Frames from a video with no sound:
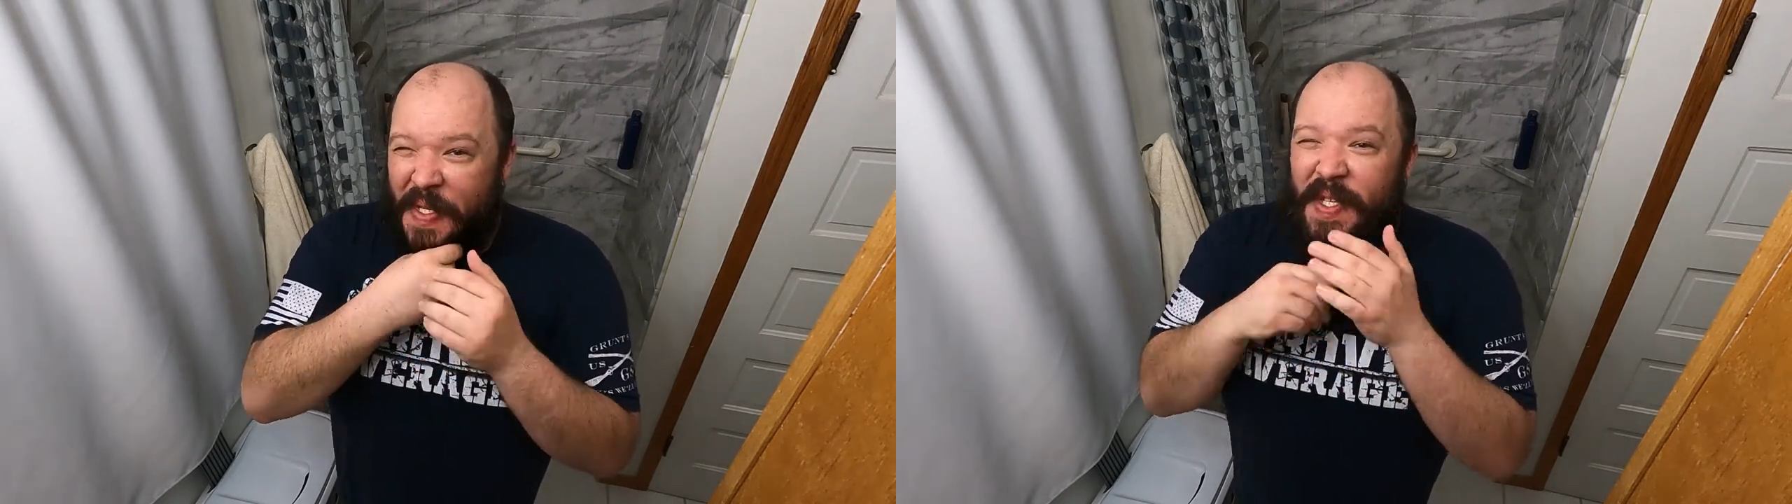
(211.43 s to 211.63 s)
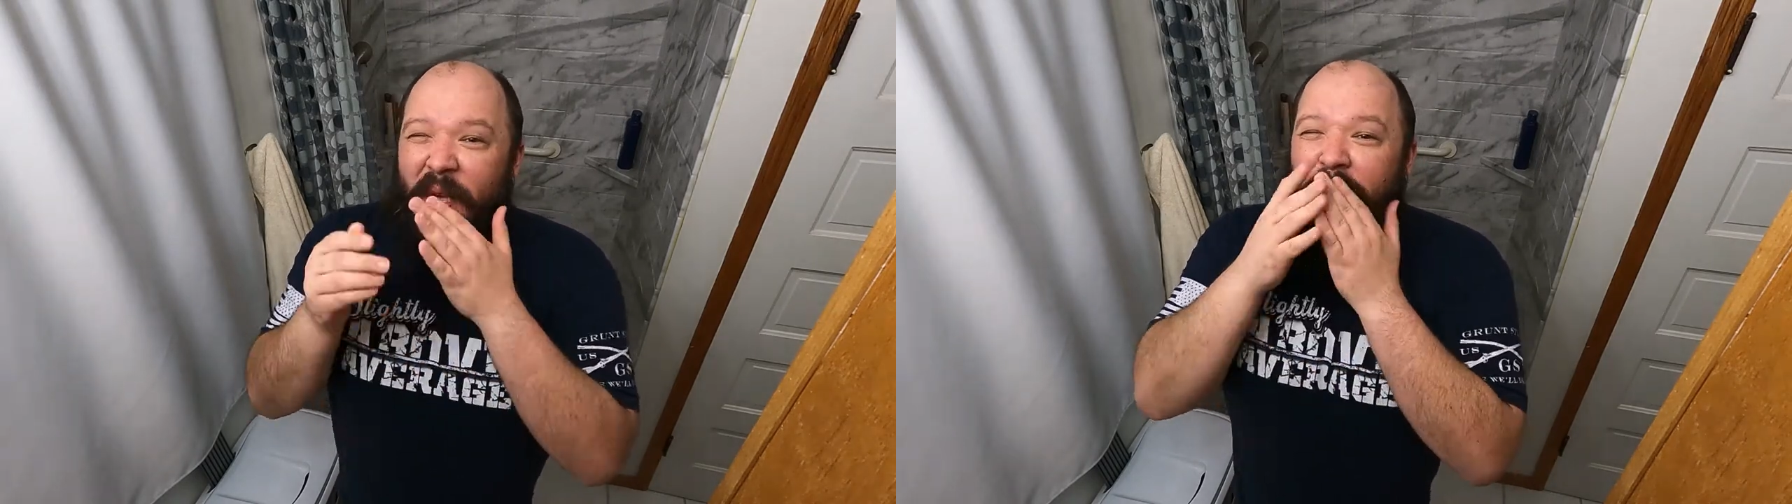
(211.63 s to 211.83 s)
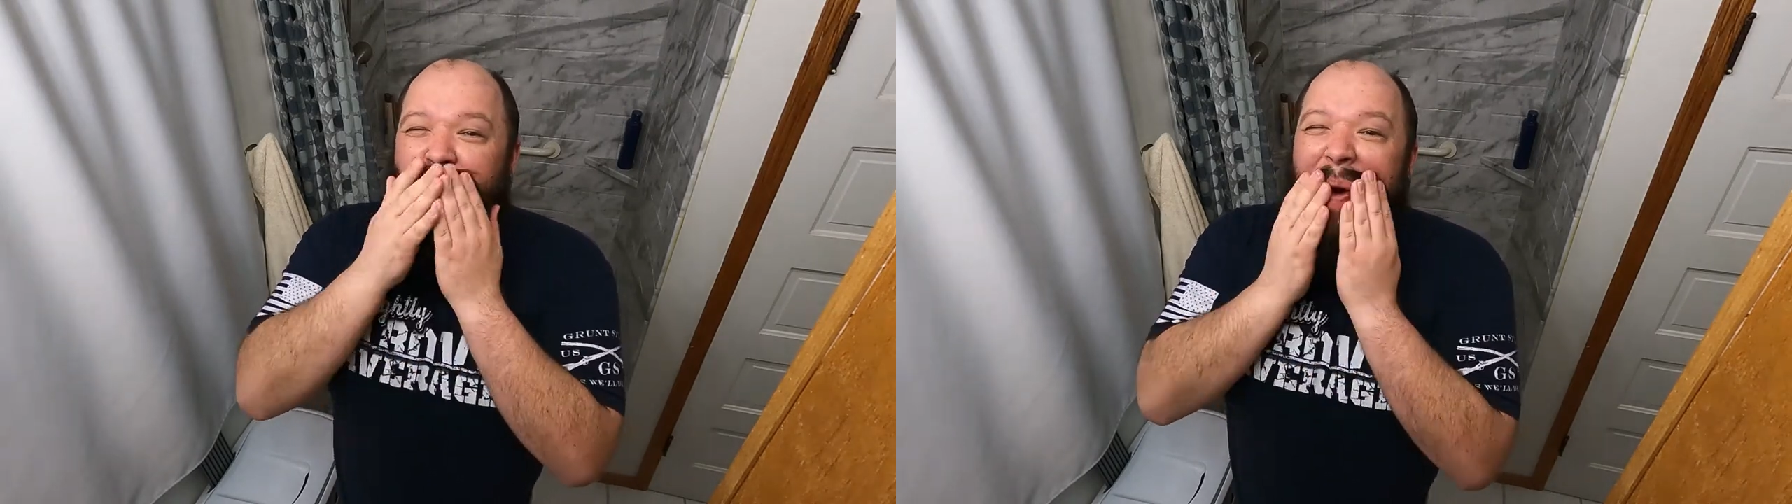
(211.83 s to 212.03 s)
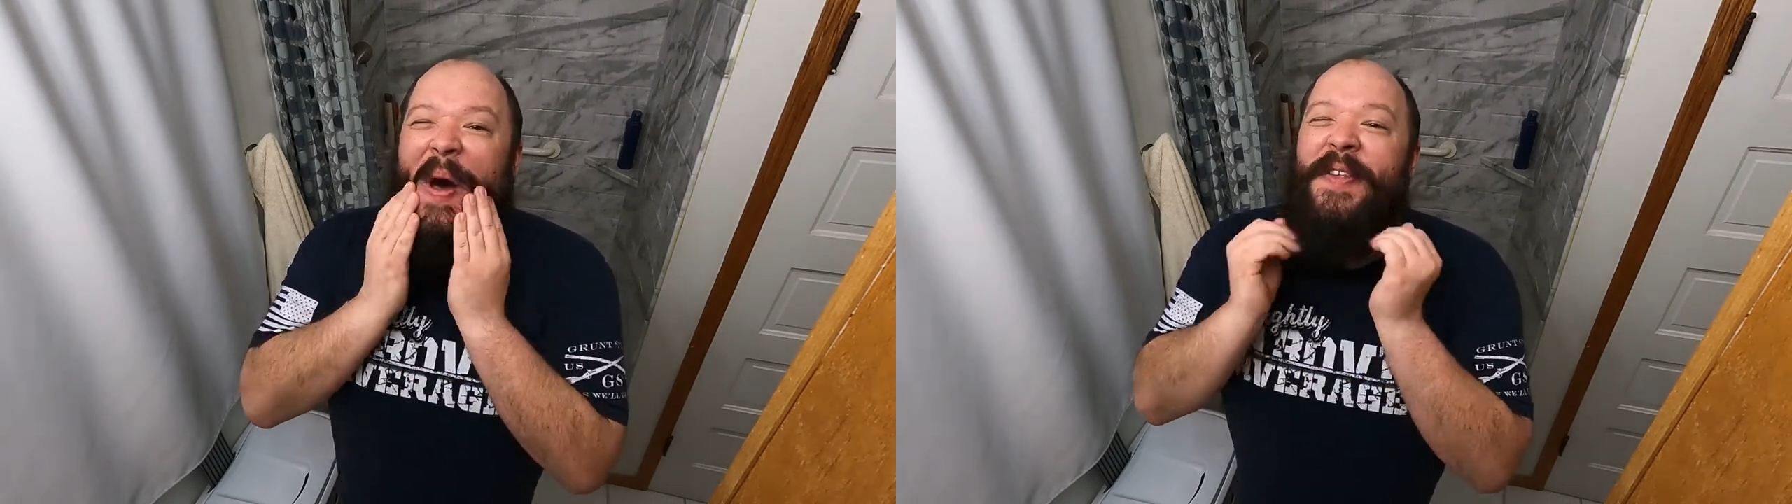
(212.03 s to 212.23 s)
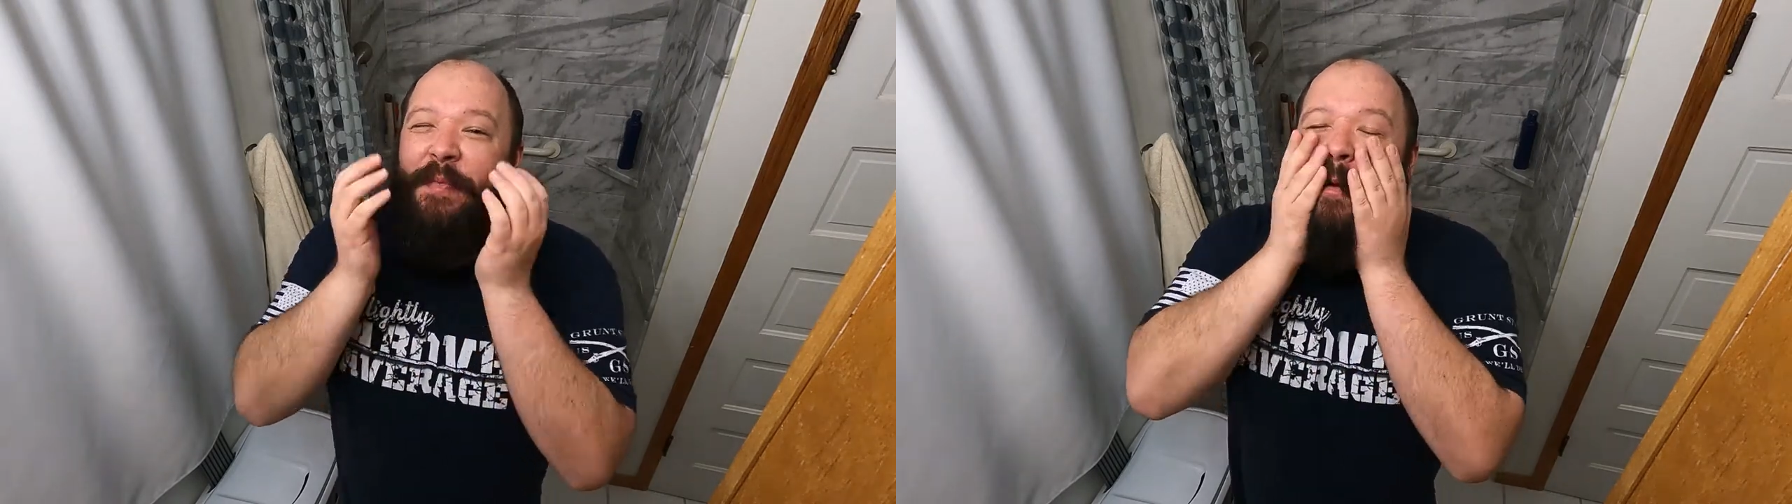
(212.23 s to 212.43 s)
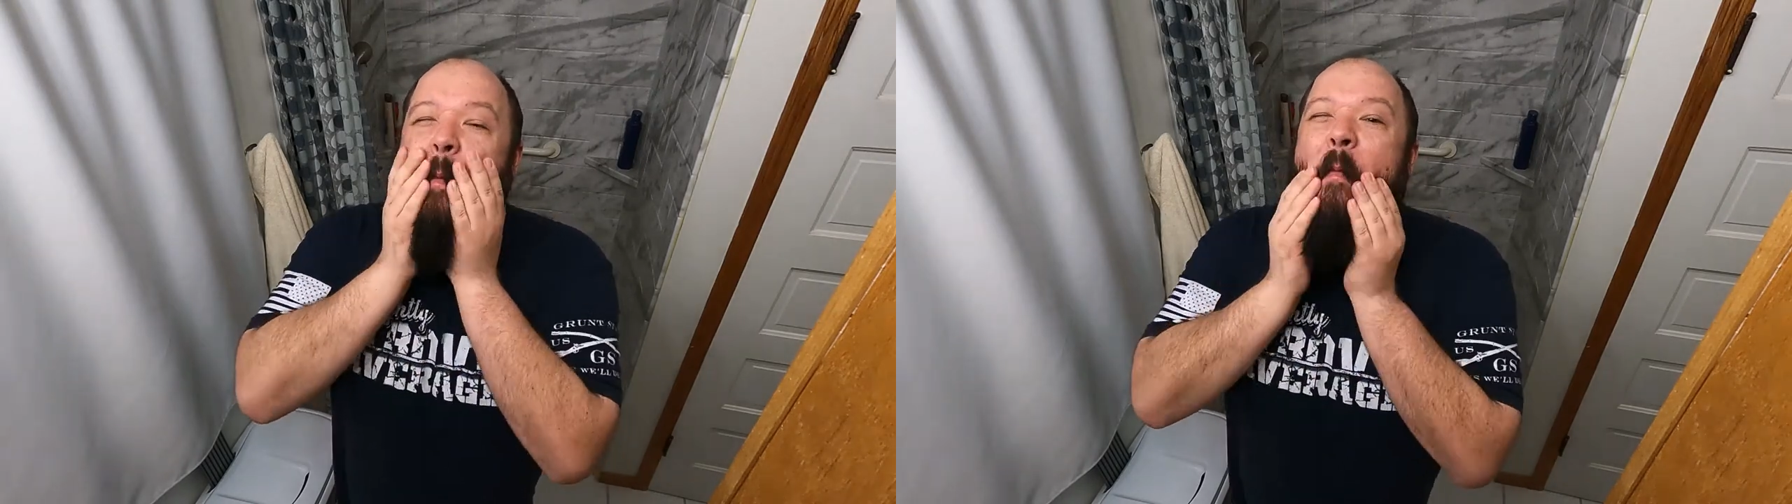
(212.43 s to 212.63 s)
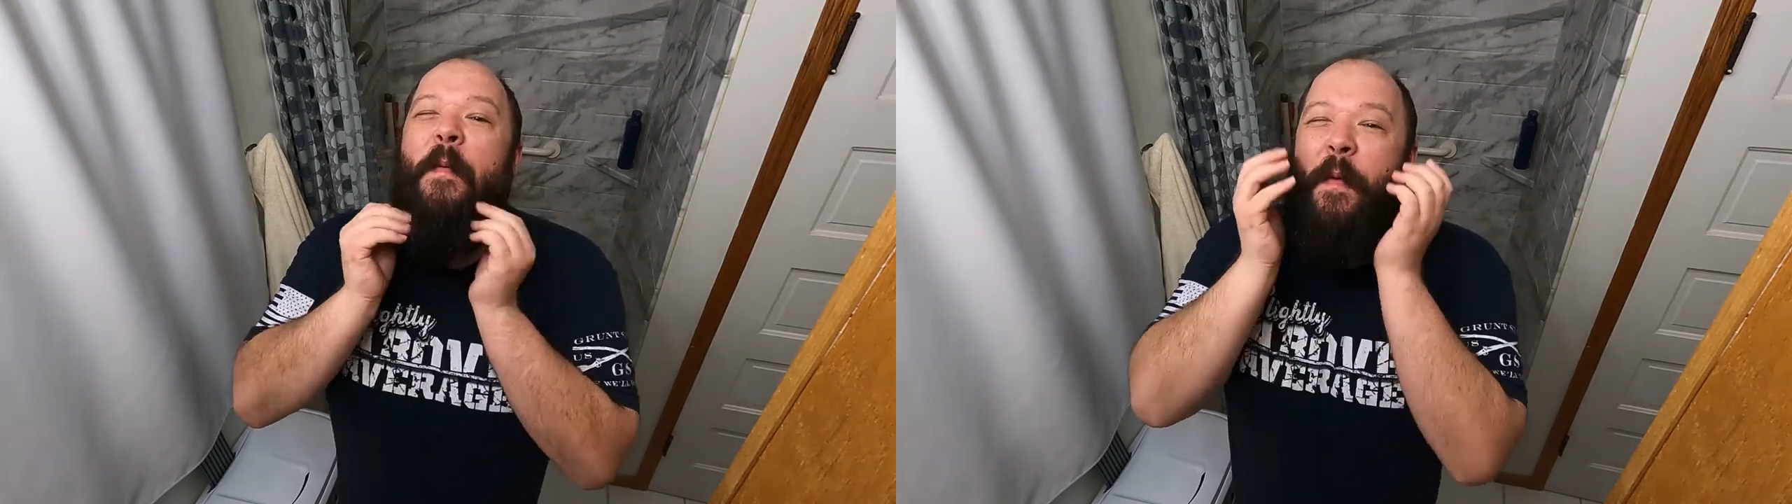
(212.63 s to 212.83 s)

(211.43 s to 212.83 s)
skin as possible.